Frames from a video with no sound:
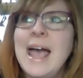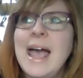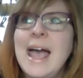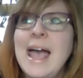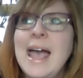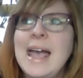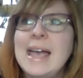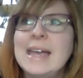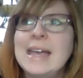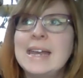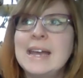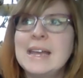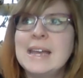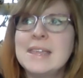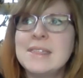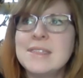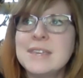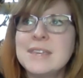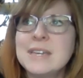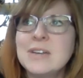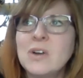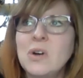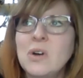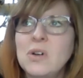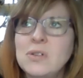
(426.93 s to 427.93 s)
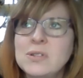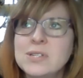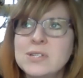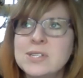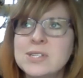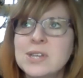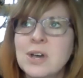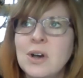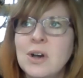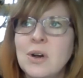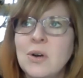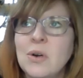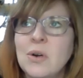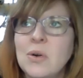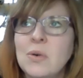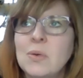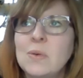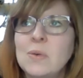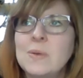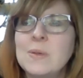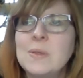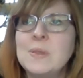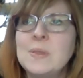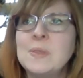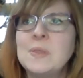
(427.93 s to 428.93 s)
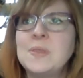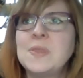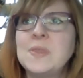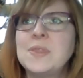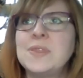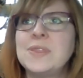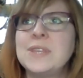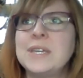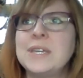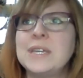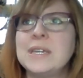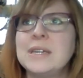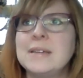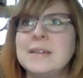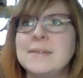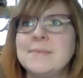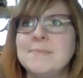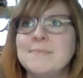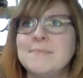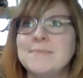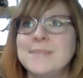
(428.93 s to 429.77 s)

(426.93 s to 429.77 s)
And I think also the